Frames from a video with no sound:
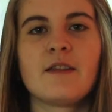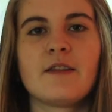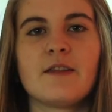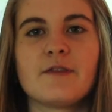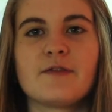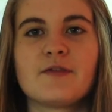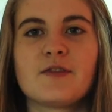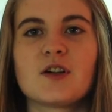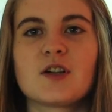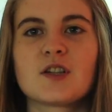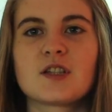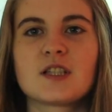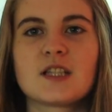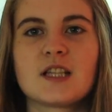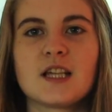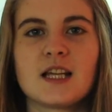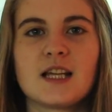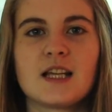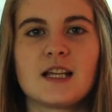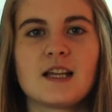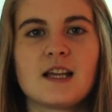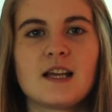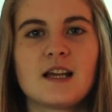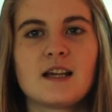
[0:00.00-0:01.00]
The first
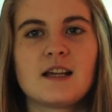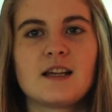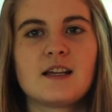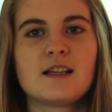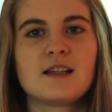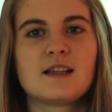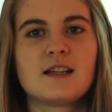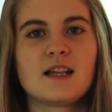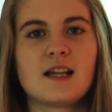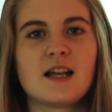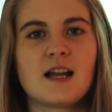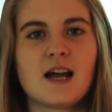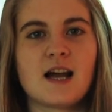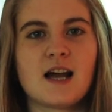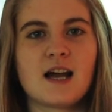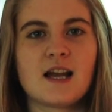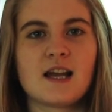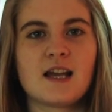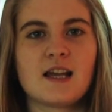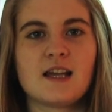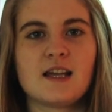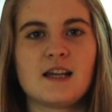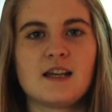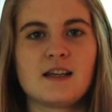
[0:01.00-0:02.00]
thing that
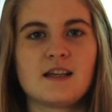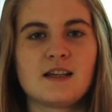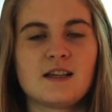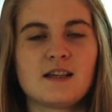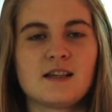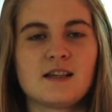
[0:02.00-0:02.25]
I